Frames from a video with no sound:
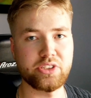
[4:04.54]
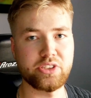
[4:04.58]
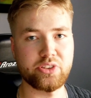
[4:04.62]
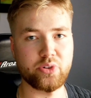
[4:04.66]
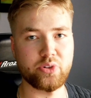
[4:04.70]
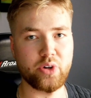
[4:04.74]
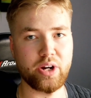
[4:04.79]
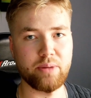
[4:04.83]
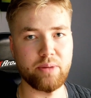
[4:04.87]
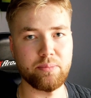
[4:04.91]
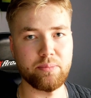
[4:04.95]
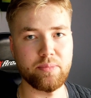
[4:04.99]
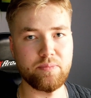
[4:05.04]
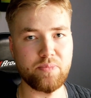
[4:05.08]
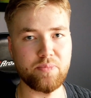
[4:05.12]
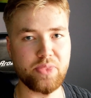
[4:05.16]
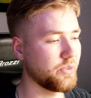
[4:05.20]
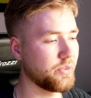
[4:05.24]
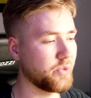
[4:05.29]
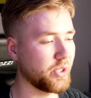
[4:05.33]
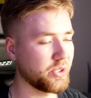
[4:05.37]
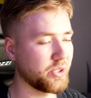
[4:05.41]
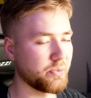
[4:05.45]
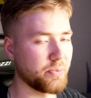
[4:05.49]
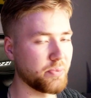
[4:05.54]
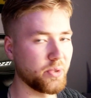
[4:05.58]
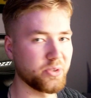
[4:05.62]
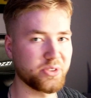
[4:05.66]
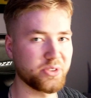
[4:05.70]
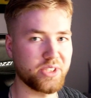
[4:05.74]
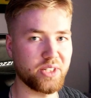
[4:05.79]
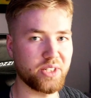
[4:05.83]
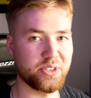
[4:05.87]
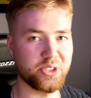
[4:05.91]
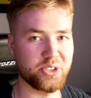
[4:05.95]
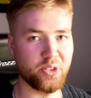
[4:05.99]
our Instagram. trying to
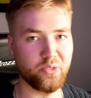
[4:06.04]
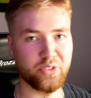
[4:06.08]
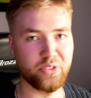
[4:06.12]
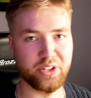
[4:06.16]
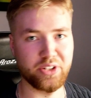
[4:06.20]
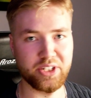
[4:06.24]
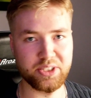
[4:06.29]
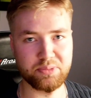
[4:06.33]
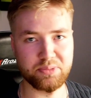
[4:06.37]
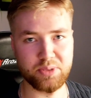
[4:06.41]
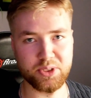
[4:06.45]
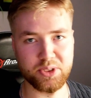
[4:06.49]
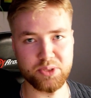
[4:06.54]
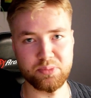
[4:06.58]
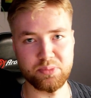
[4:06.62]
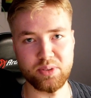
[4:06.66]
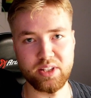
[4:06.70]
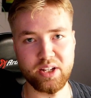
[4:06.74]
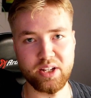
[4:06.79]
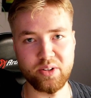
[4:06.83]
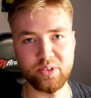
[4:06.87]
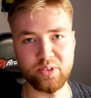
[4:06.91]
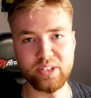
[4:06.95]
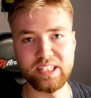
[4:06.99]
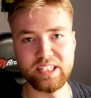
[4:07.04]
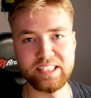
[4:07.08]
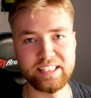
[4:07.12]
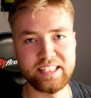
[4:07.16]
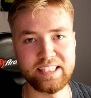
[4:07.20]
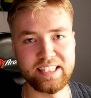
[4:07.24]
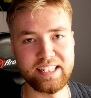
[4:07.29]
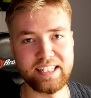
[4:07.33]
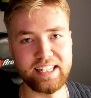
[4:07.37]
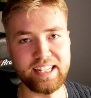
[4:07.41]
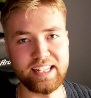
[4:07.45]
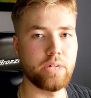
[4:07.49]
post there as often as possible now
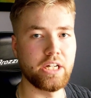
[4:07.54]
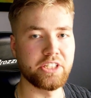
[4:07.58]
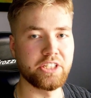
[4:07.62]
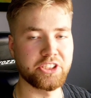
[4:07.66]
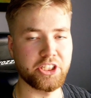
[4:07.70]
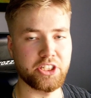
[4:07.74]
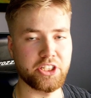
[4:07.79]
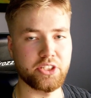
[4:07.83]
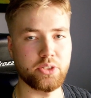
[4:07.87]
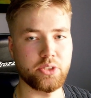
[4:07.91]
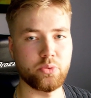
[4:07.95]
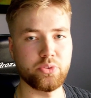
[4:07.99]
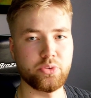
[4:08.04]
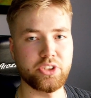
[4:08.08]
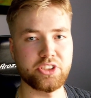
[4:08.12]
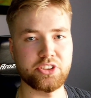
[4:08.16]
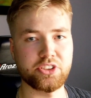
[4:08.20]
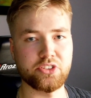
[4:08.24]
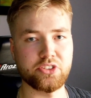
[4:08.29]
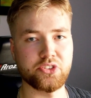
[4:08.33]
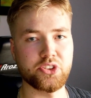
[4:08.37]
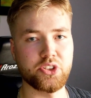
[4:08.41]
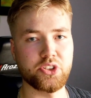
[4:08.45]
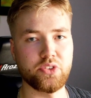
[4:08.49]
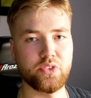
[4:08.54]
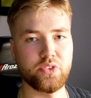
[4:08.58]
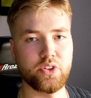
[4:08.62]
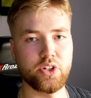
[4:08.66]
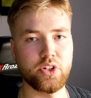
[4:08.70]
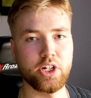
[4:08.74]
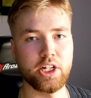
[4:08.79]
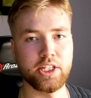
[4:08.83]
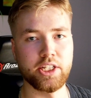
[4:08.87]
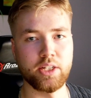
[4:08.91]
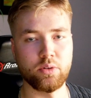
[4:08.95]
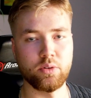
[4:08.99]
and check out our Discord
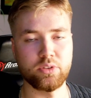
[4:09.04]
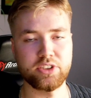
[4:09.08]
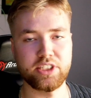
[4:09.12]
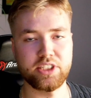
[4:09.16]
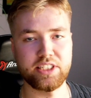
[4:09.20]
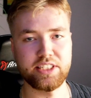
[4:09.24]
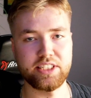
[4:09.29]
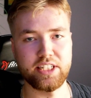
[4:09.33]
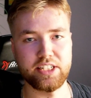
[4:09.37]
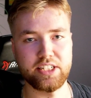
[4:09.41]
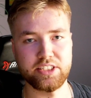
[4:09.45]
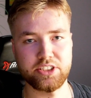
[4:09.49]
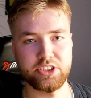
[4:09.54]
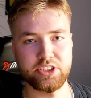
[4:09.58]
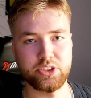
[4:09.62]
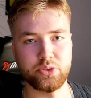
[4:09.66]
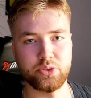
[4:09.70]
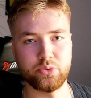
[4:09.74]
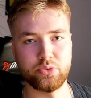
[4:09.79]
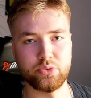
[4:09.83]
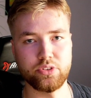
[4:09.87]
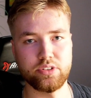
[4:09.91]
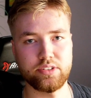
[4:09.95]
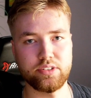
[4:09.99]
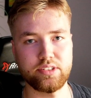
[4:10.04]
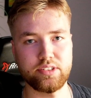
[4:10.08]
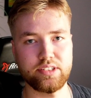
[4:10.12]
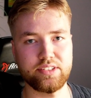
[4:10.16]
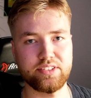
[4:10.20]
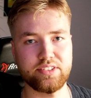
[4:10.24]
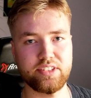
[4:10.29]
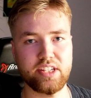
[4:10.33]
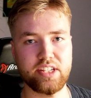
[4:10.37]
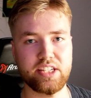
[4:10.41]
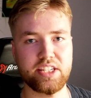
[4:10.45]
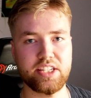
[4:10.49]
server and I will see you guys soon.
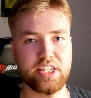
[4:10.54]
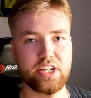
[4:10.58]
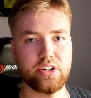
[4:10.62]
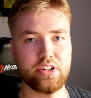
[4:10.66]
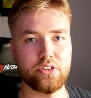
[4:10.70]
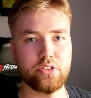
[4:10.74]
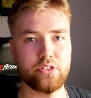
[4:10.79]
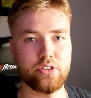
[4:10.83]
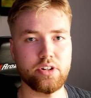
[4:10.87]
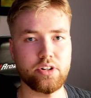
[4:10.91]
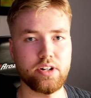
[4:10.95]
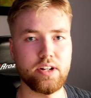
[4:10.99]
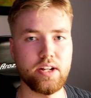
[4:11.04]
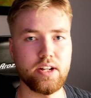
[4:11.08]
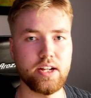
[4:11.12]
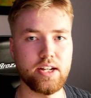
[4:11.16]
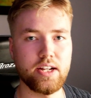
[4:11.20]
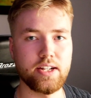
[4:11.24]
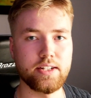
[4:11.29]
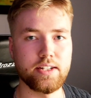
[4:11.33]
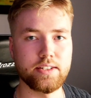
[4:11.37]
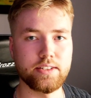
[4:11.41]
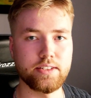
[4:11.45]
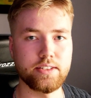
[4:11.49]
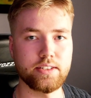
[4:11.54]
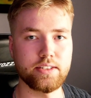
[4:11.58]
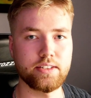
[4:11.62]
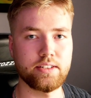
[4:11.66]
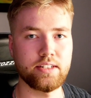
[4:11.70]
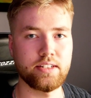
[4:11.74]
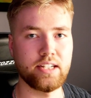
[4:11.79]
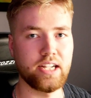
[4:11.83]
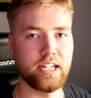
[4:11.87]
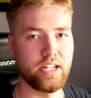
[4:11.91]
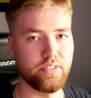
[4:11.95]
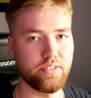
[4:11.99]
Take care and
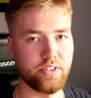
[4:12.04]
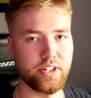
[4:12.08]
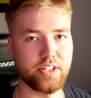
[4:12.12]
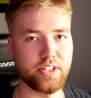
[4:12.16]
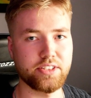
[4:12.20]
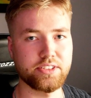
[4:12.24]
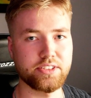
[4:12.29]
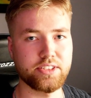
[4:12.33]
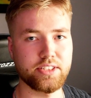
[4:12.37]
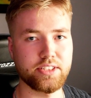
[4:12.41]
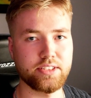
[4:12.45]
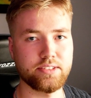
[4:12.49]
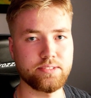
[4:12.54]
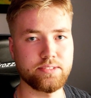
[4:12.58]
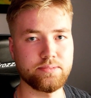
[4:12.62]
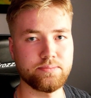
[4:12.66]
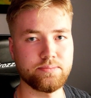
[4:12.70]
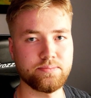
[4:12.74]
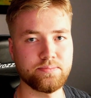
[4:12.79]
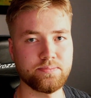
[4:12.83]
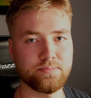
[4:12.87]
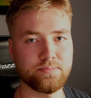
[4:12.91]
have a nice day.